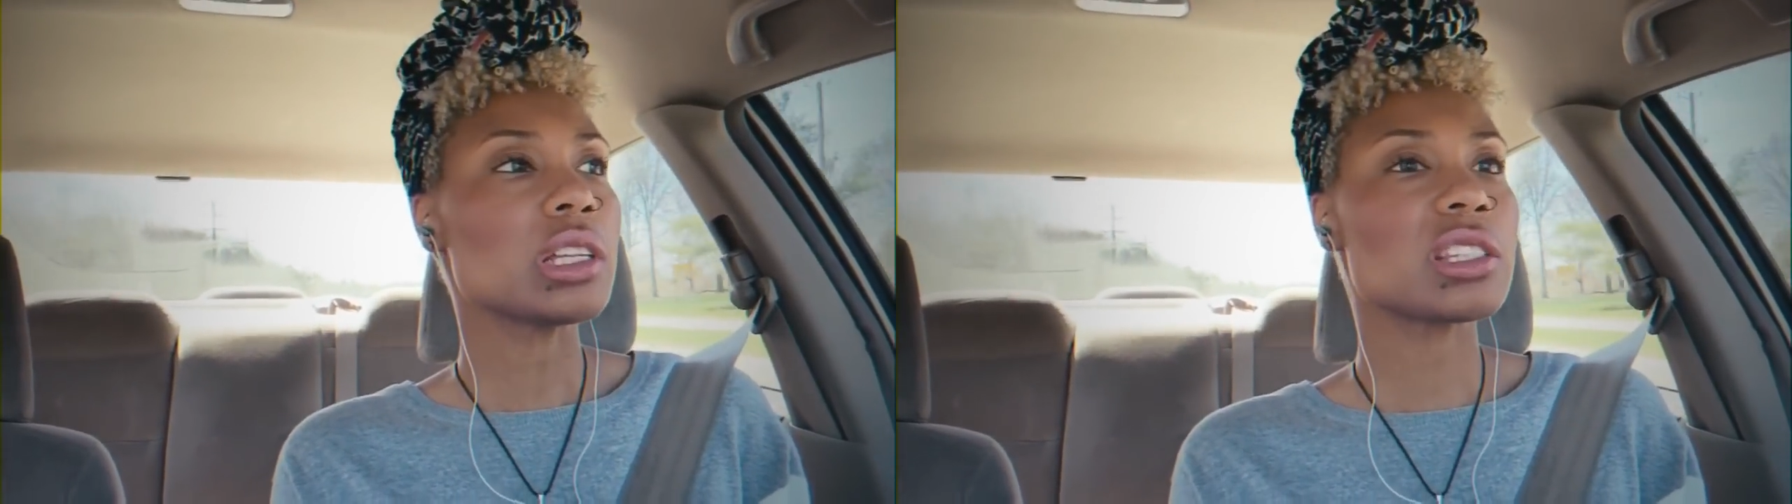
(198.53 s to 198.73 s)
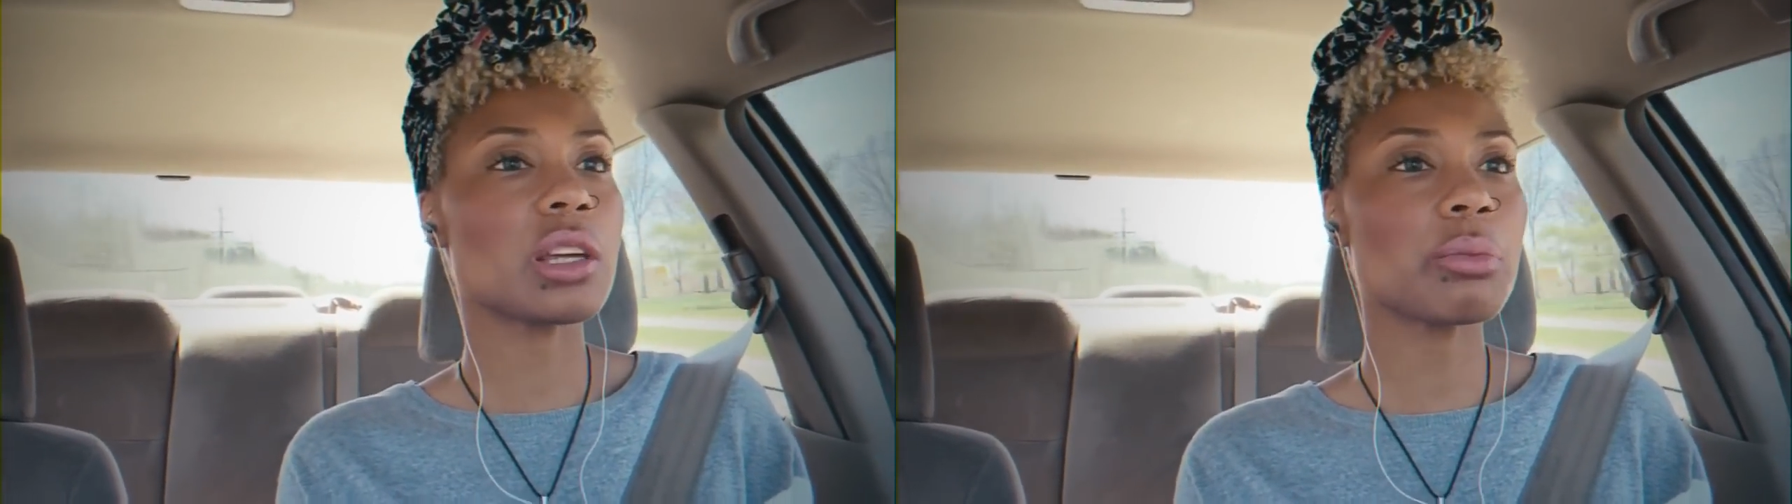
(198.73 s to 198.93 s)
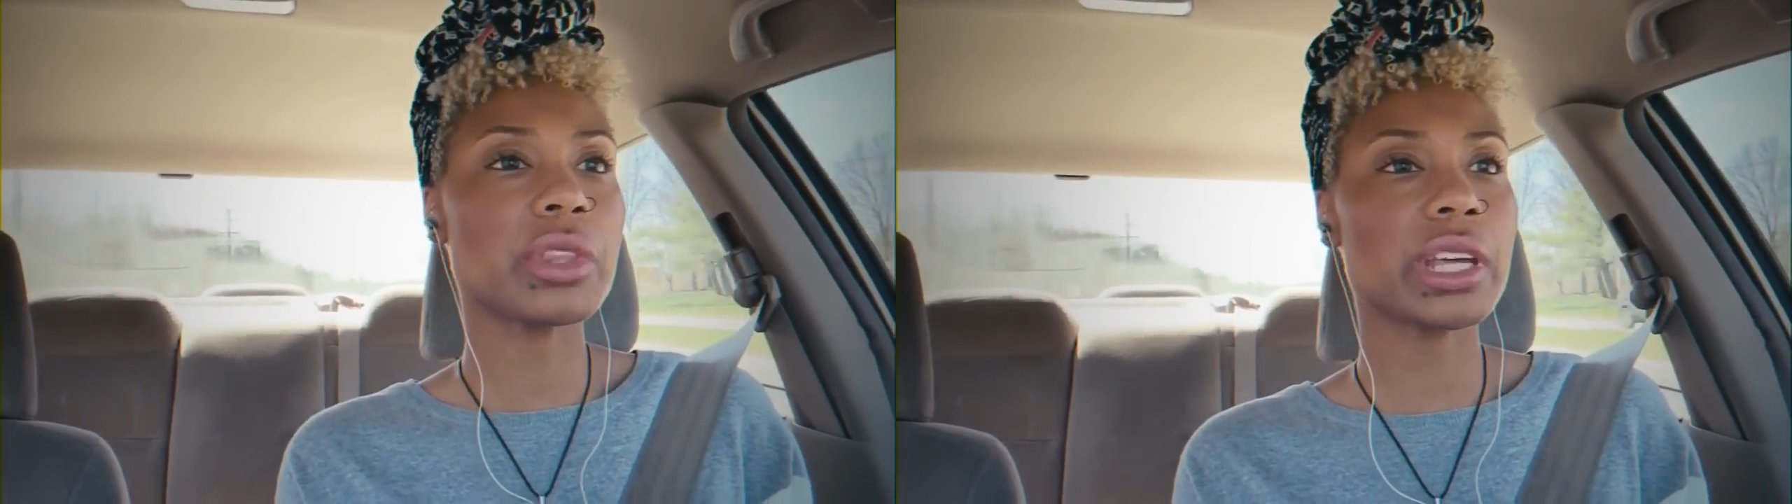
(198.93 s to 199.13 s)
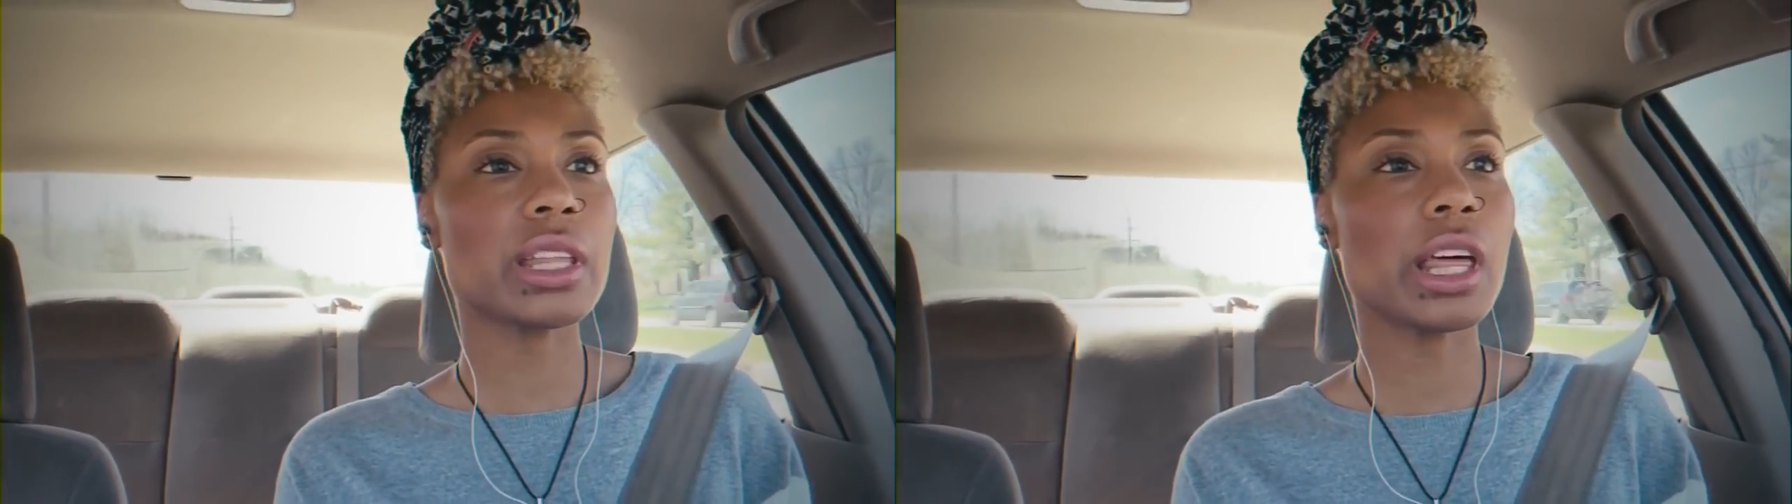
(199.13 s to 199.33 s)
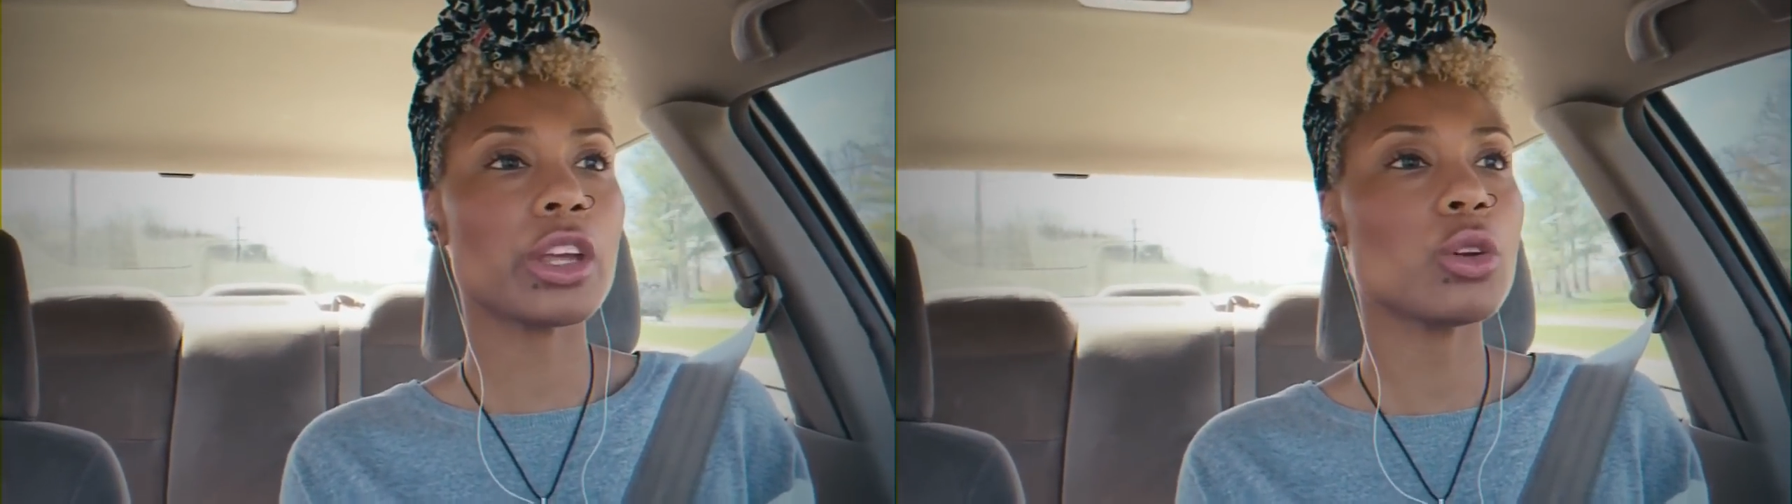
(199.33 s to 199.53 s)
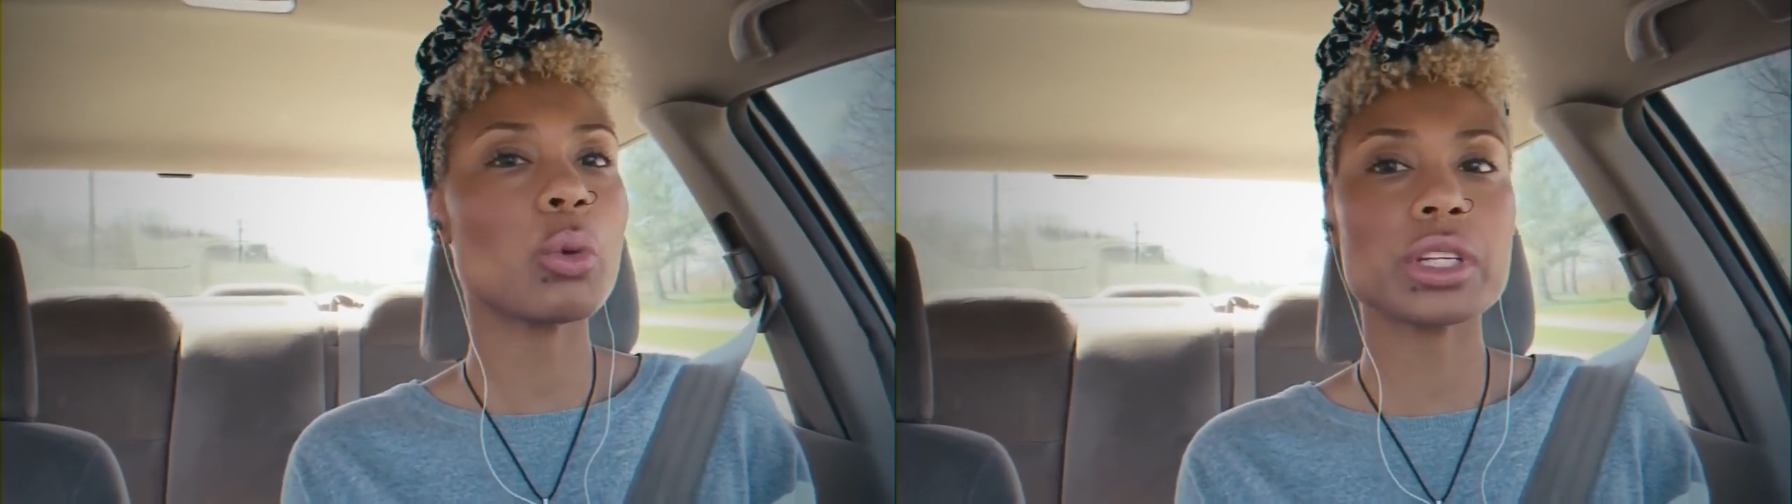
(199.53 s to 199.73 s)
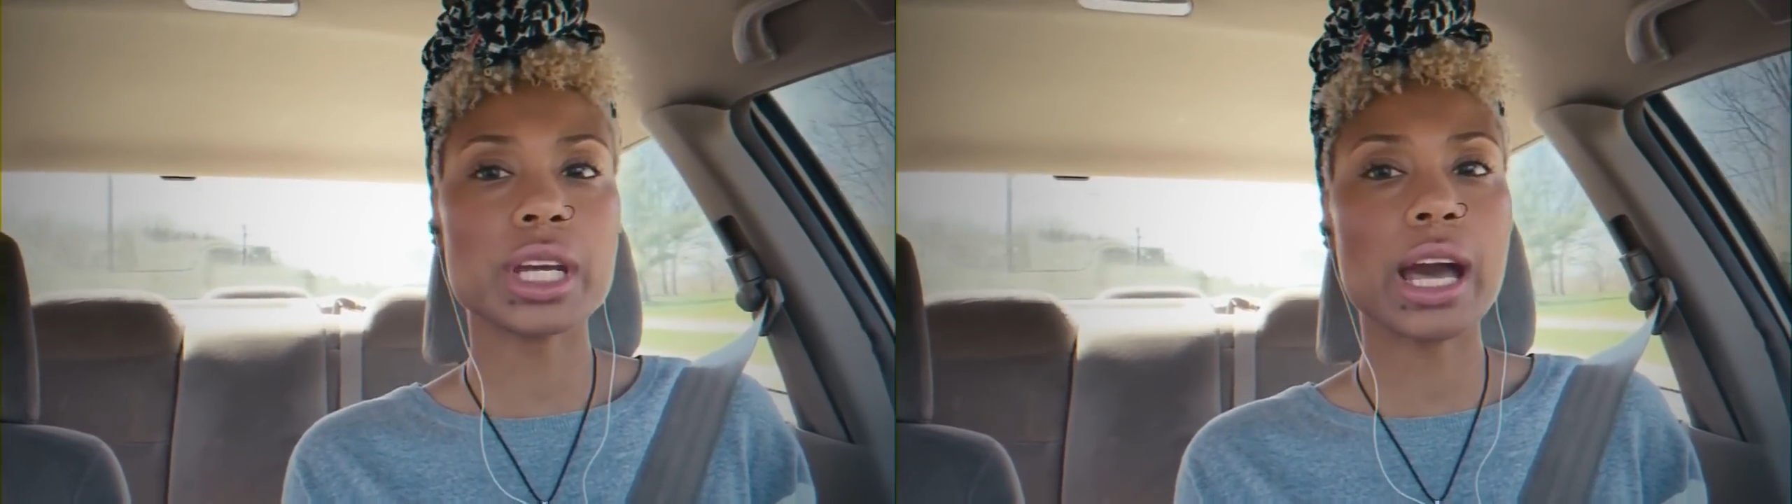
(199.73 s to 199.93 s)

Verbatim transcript: something that you want to